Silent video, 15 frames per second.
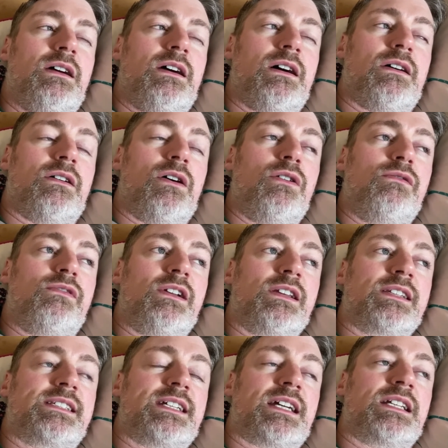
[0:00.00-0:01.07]
hopefully on the
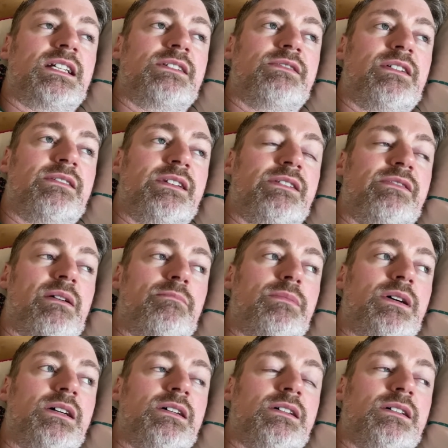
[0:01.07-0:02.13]
2nd of November.